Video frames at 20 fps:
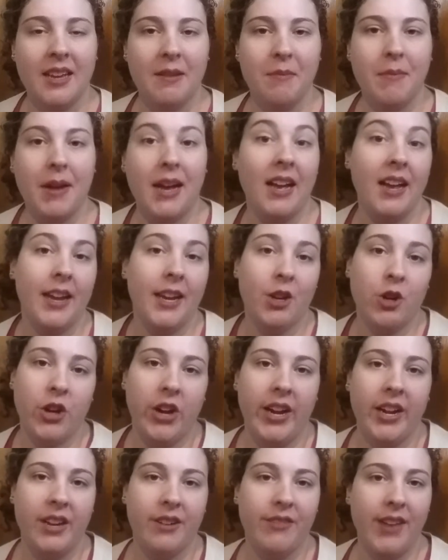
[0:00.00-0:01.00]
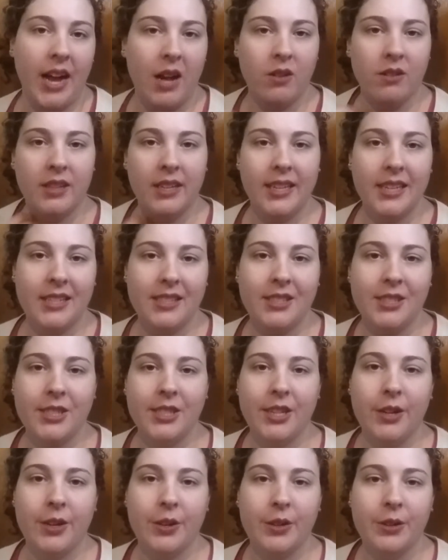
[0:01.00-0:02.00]
my creative outlet.
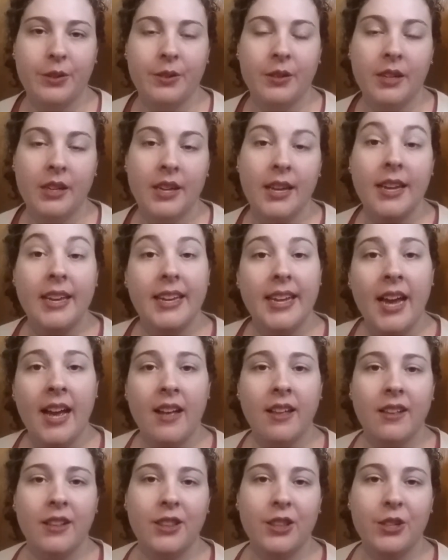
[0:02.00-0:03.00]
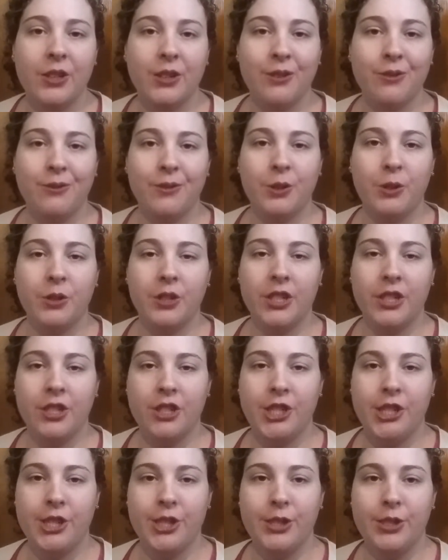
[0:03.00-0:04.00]
So yeah, look forward
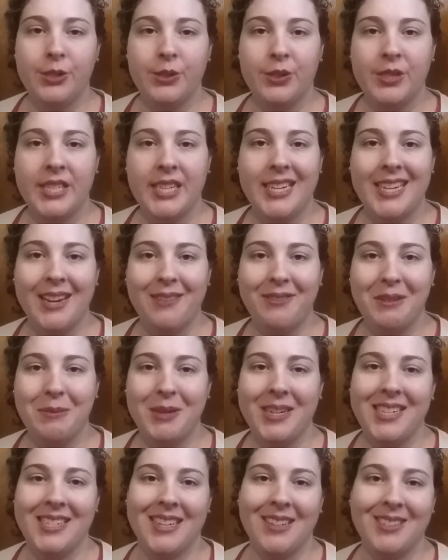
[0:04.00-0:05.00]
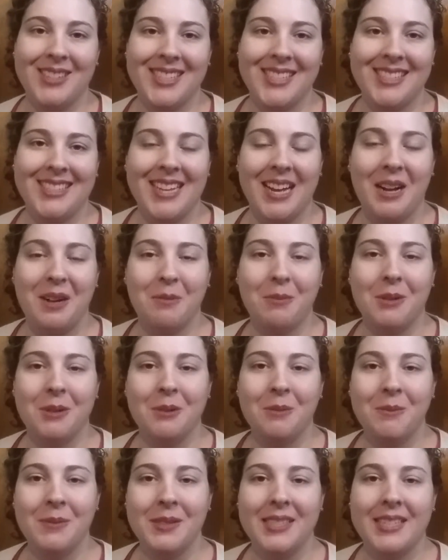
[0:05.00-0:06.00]
to seeing everybody else's
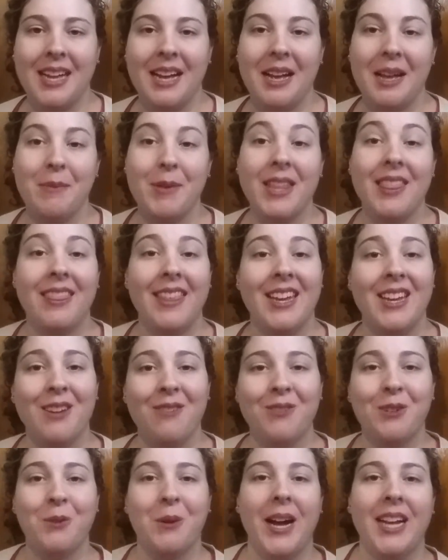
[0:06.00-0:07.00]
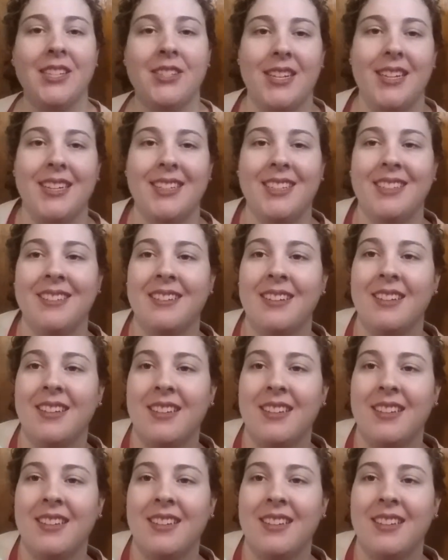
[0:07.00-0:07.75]
albums, and thank you for watching.